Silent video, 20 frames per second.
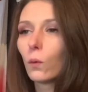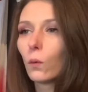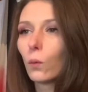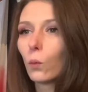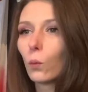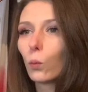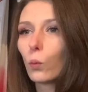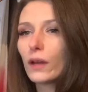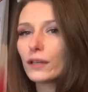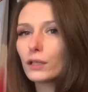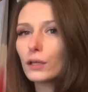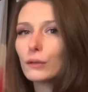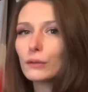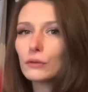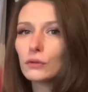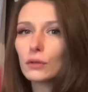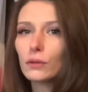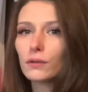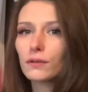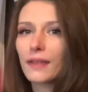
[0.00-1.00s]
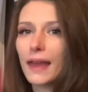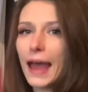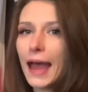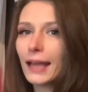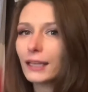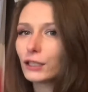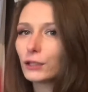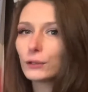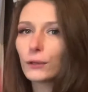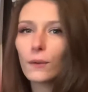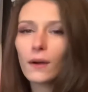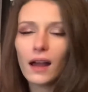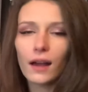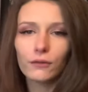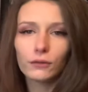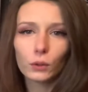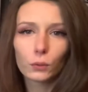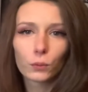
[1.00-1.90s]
when you do that, you don't have